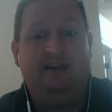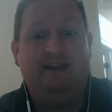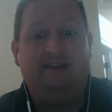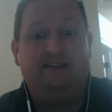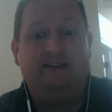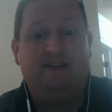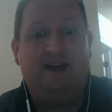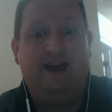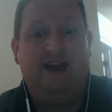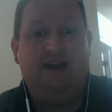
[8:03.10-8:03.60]

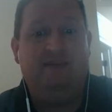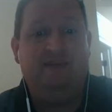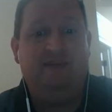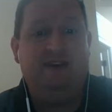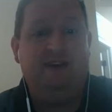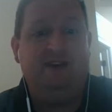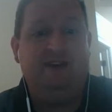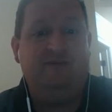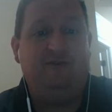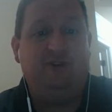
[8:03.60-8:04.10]
it's time
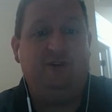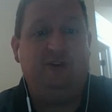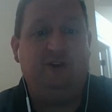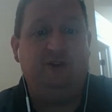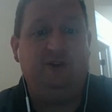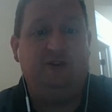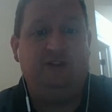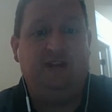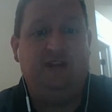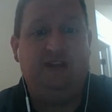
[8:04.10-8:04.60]
then for
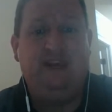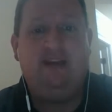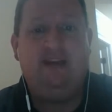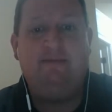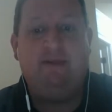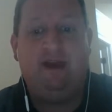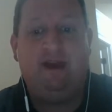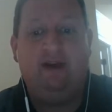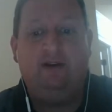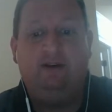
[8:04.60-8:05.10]
you to
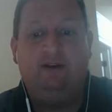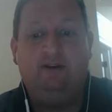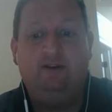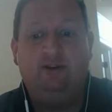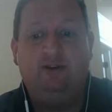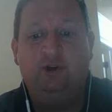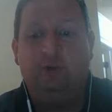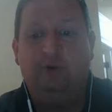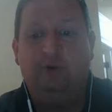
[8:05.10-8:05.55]
email your